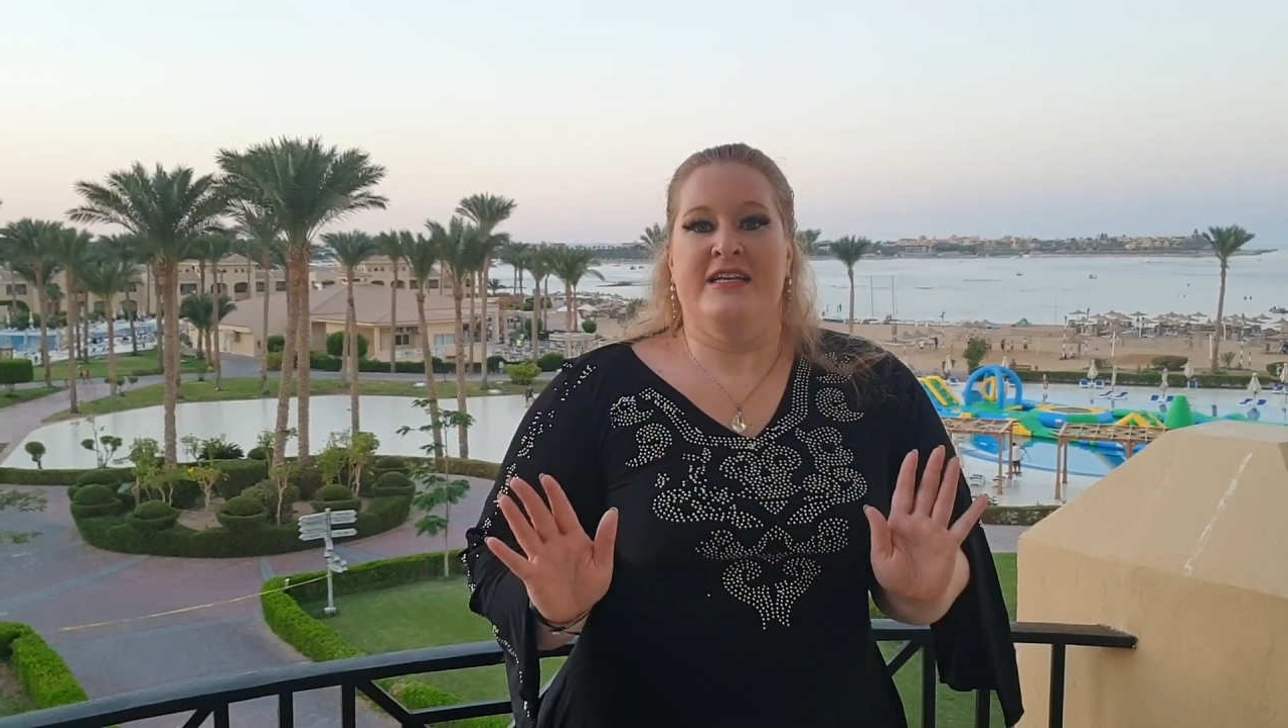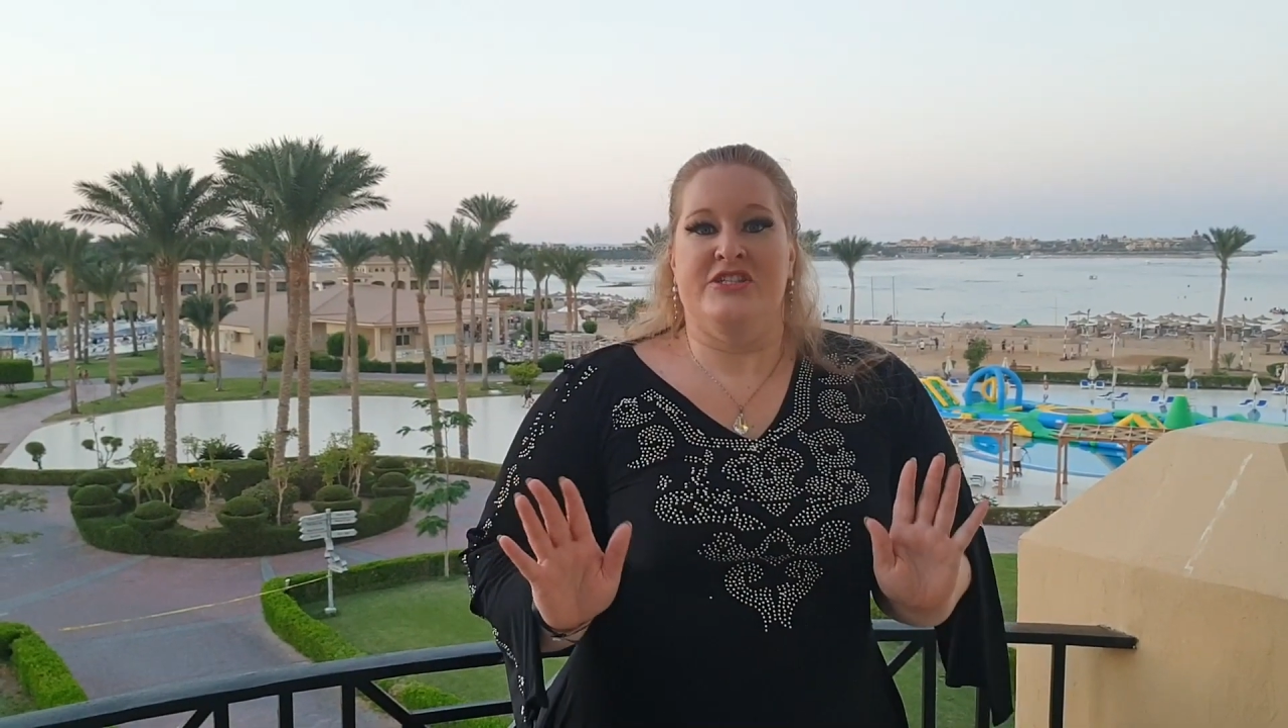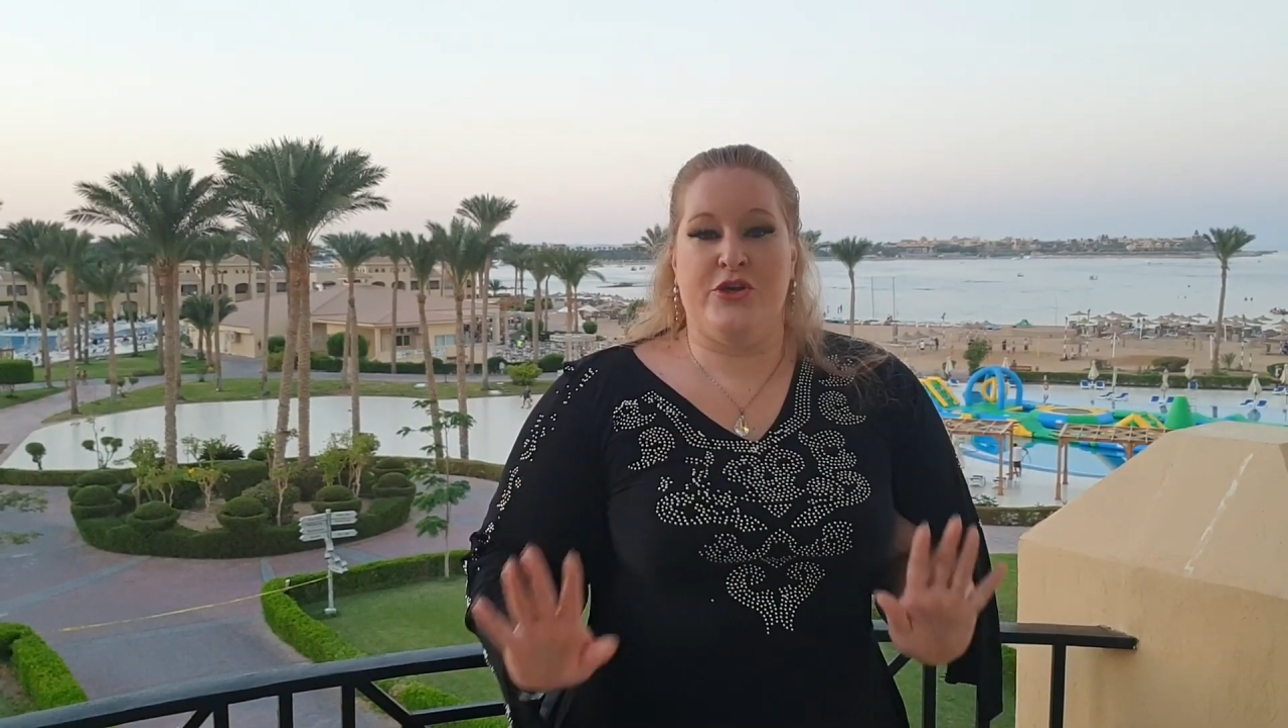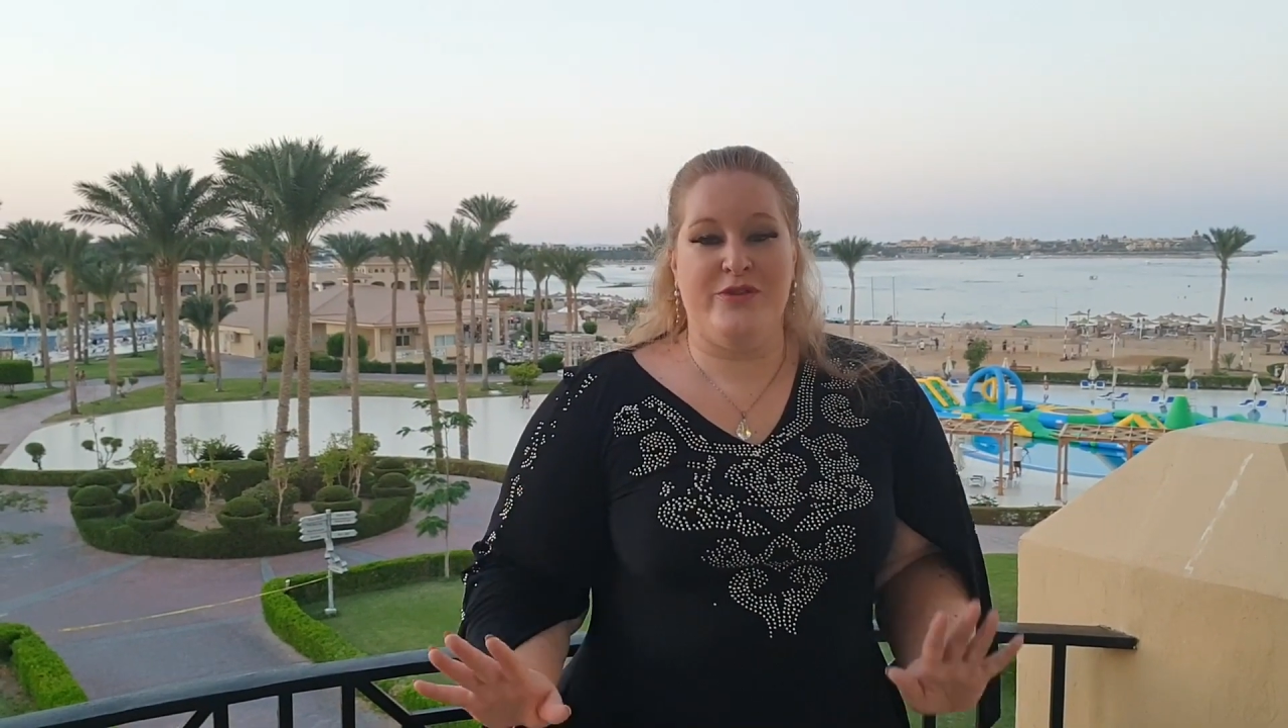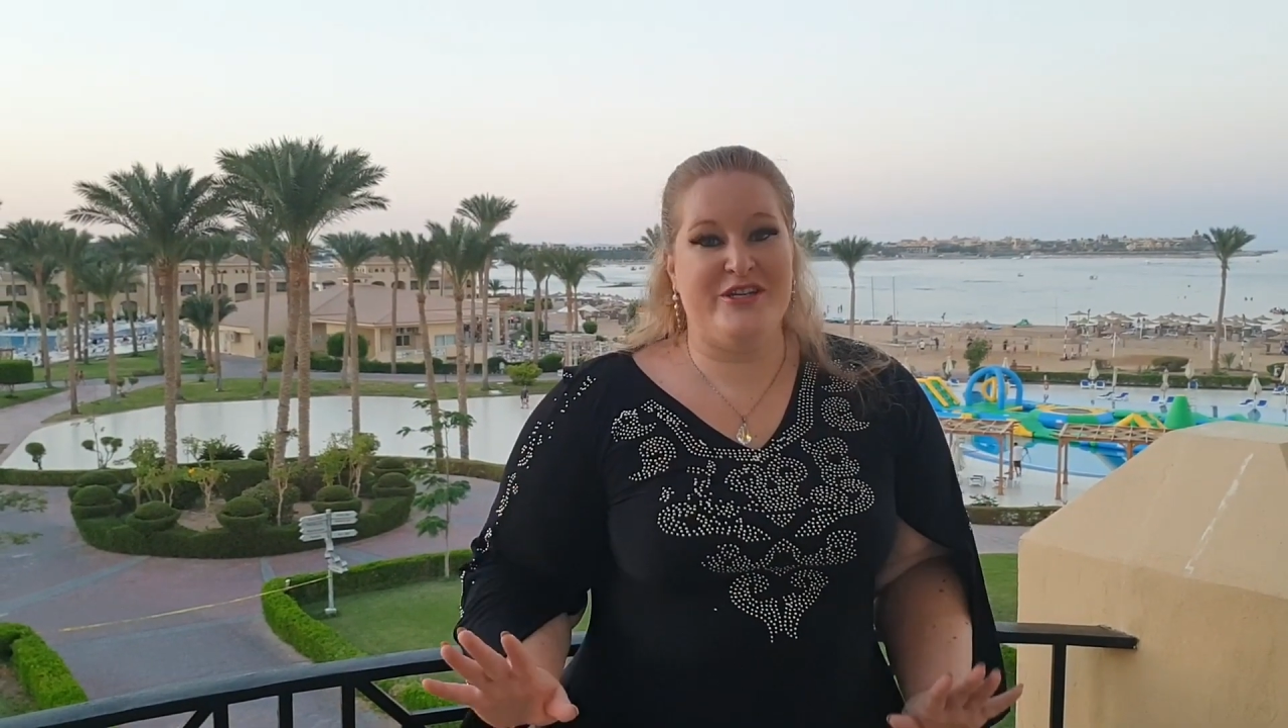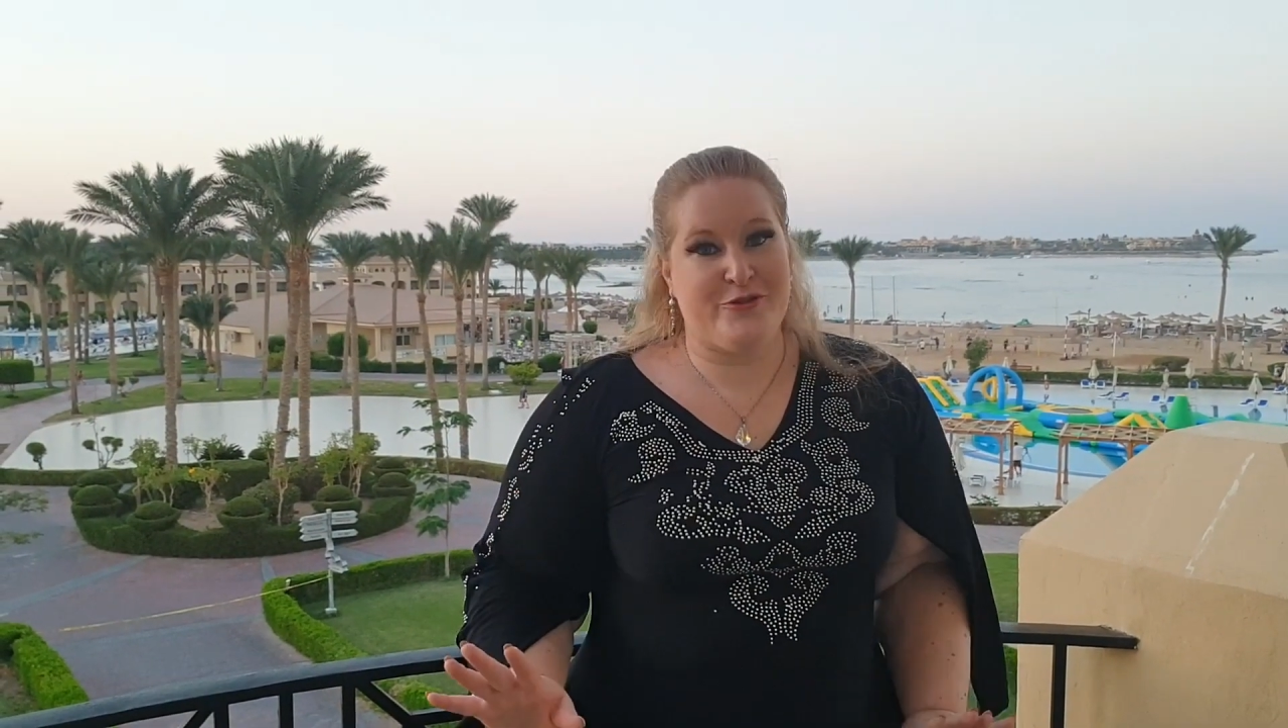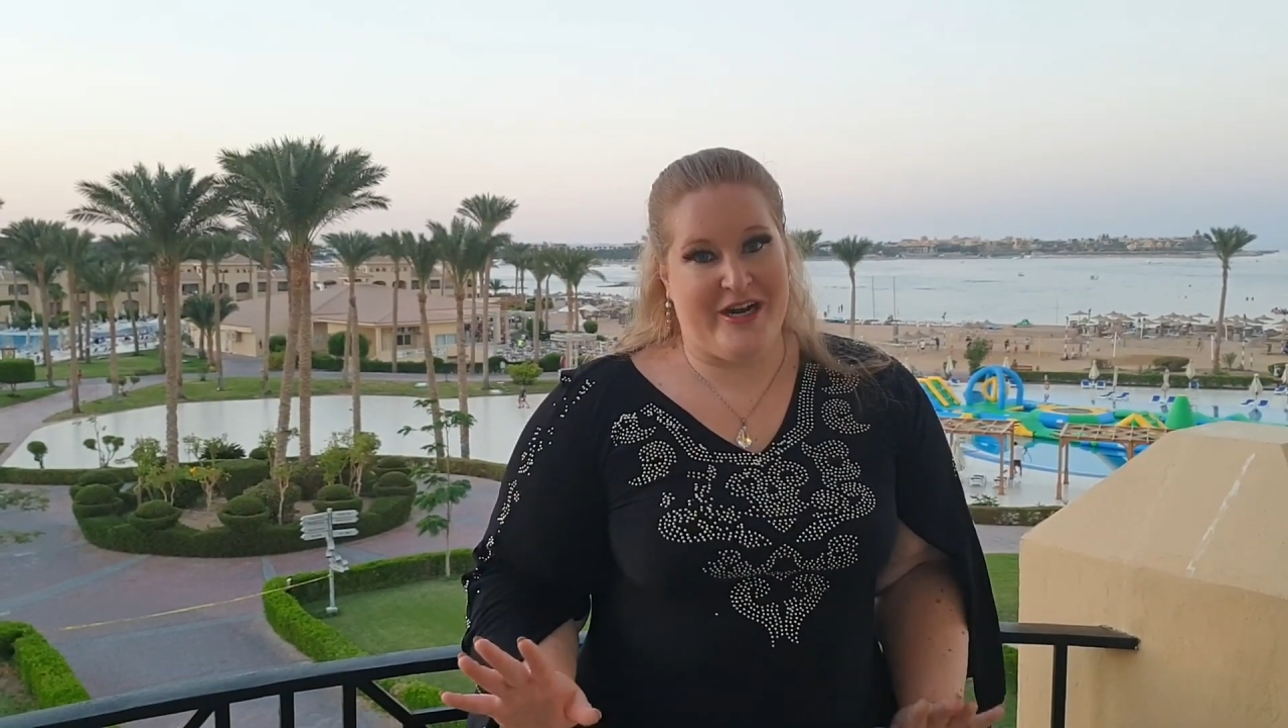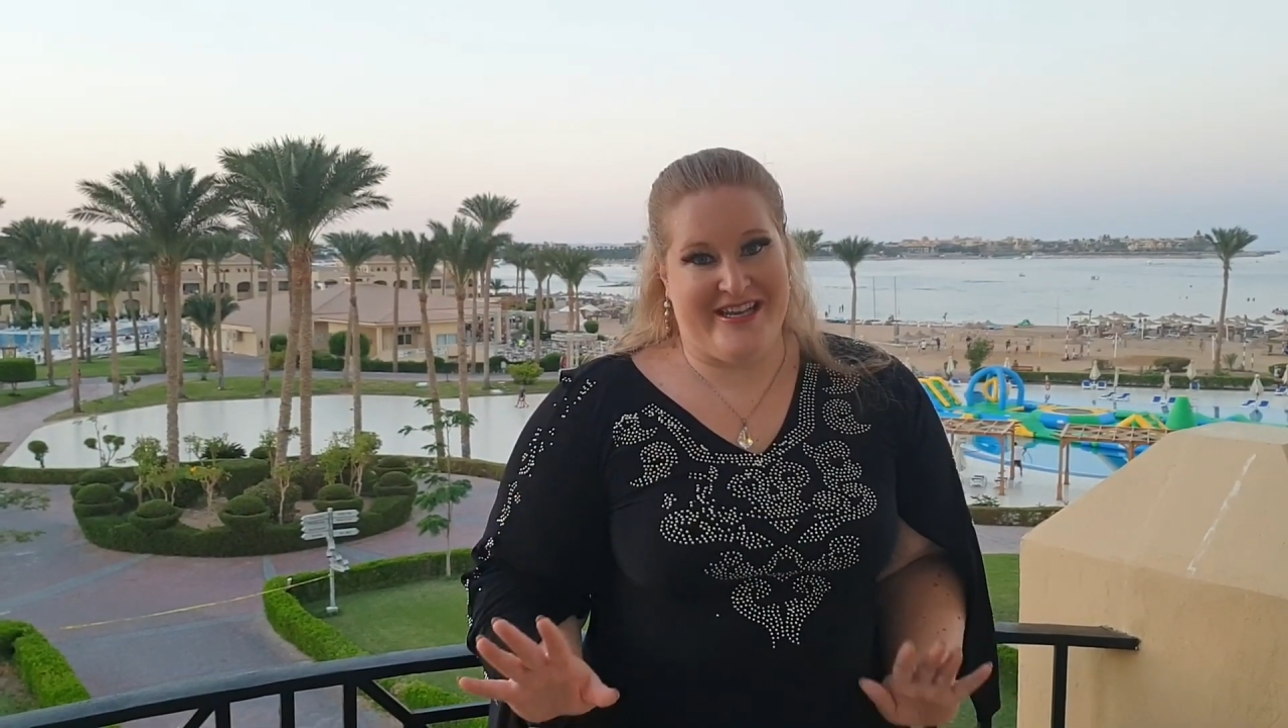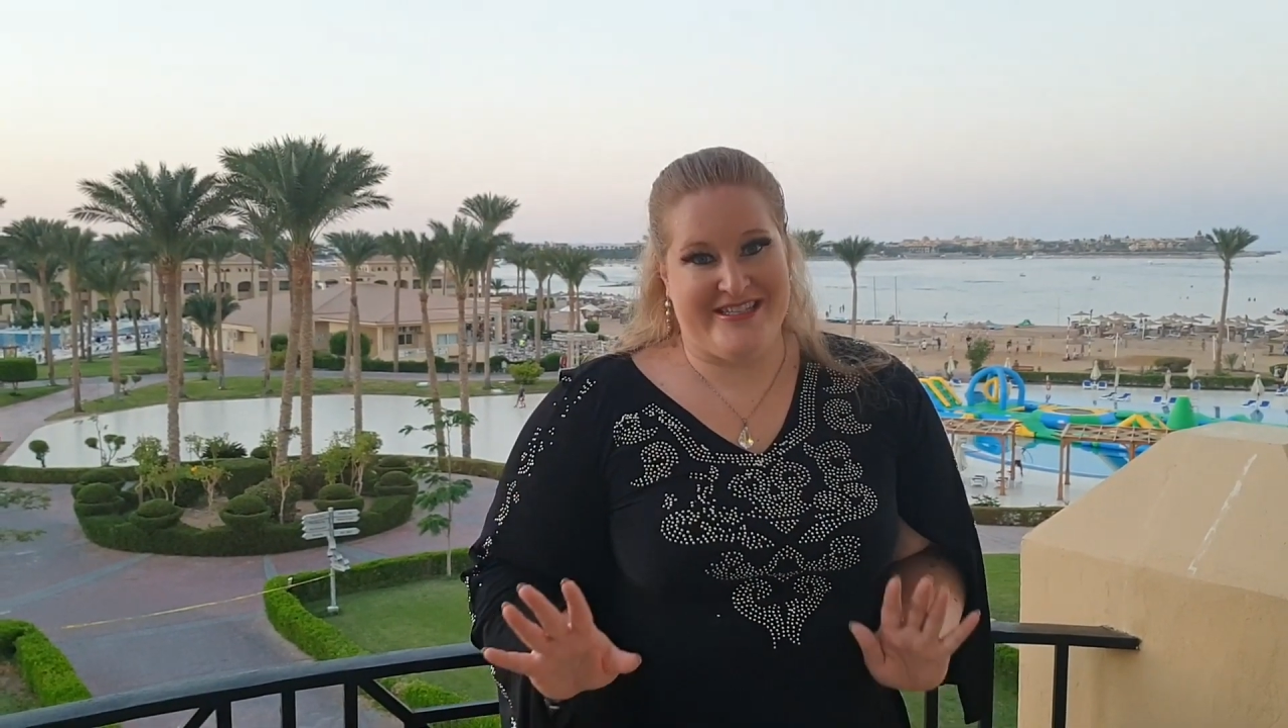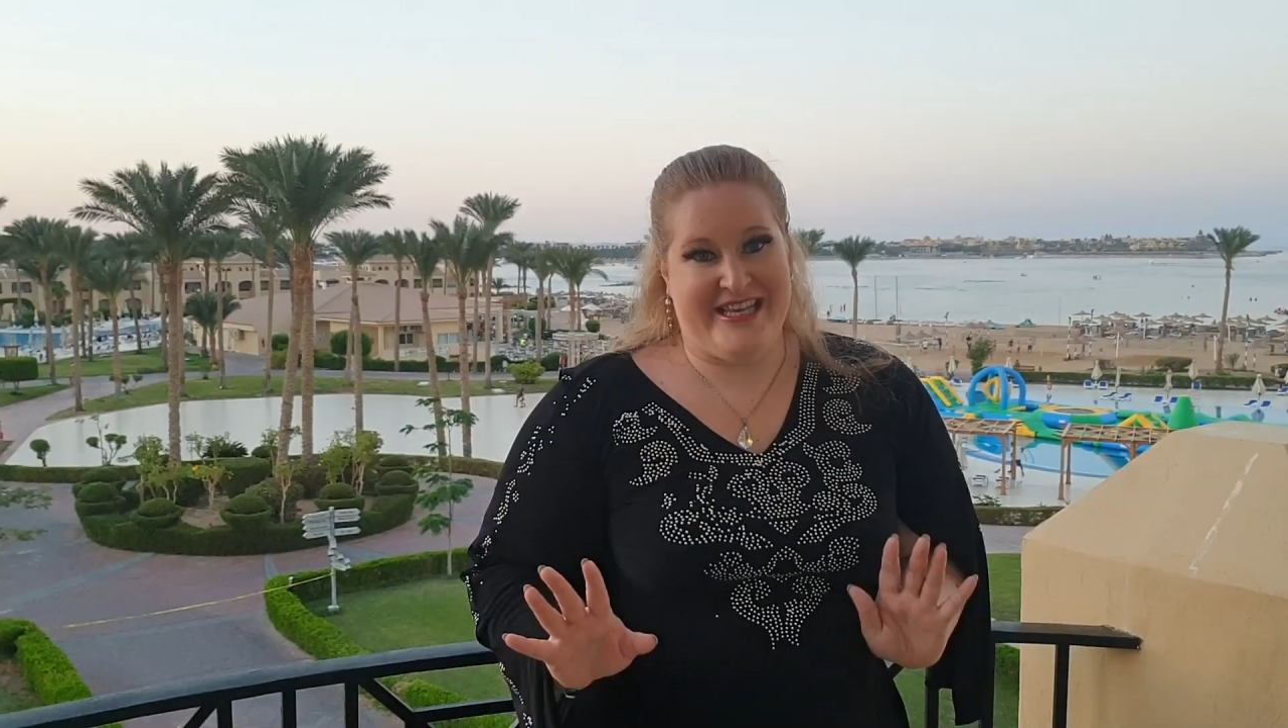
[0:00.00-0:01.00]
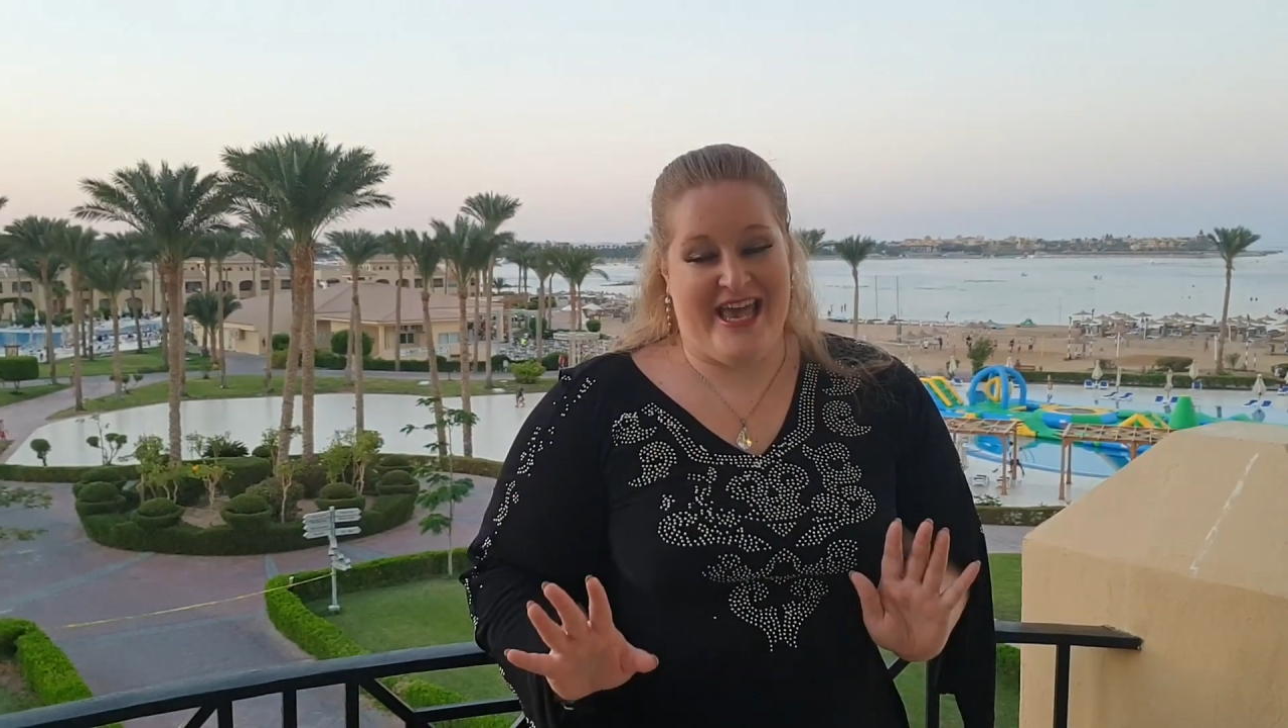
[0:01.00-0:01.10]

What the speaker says: So the drinks